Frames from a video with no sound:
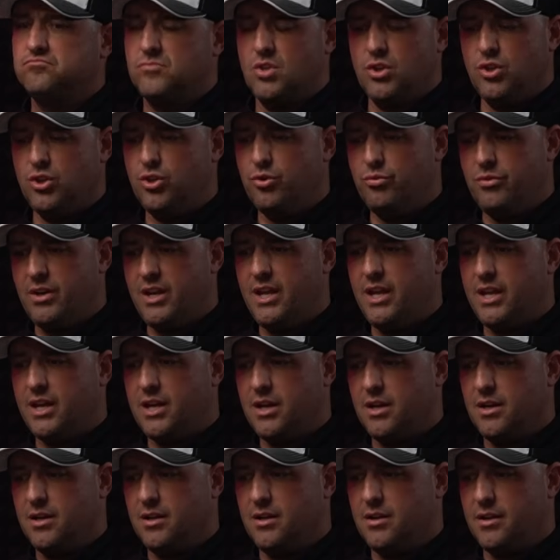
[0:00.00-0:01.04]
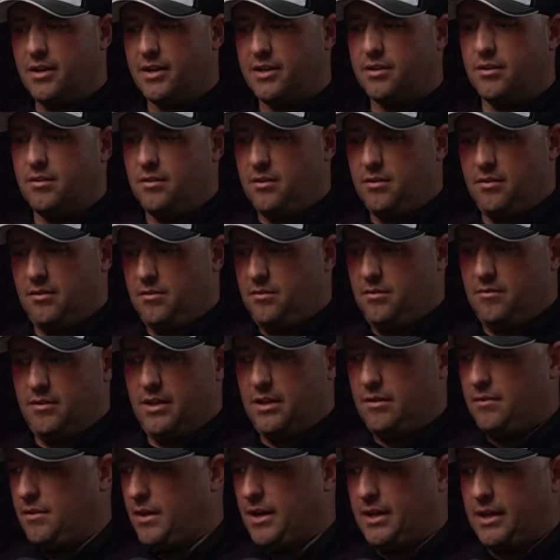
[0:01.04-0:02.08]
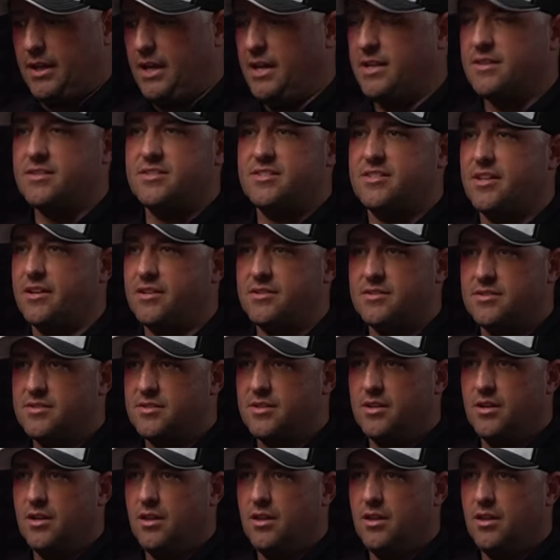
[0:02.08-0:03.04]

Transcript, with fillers: unique like instance.